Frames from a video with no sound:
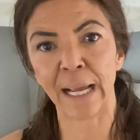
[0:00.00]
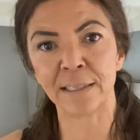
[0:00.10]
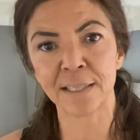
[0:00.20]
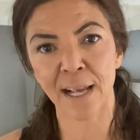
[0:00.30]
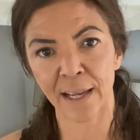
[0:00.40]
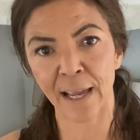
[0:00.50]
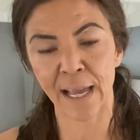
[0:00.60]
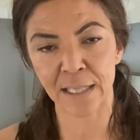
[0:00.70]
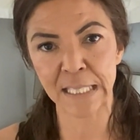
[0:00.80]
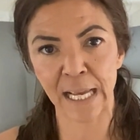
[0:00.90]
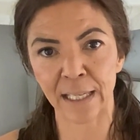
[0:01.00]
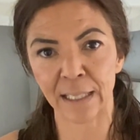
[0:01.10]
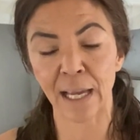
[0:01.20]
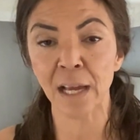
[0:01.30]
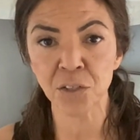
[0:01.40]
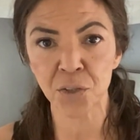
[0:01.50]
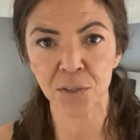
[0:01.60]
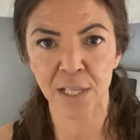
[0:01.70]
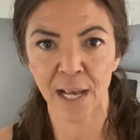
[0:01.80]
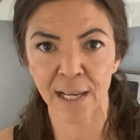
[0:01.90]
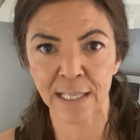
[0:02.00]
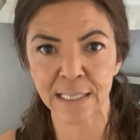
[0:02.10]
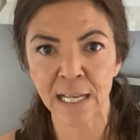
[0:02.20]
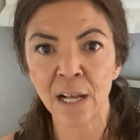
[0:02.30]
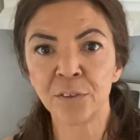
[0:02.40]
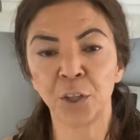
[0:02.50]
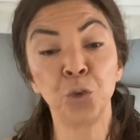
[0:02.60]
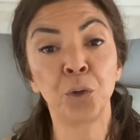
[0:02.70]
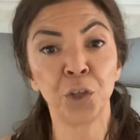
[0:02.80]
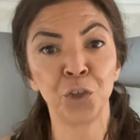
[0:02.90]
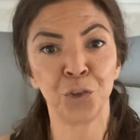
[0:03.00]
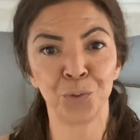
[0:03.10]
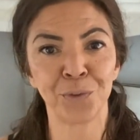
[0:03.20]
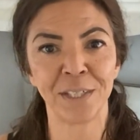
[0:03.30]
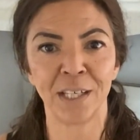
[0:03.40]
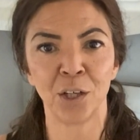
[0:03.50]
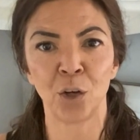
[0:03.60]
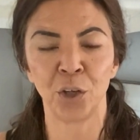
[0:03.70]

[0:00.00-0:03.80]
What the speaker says: anti-anxiety exercise that you can use the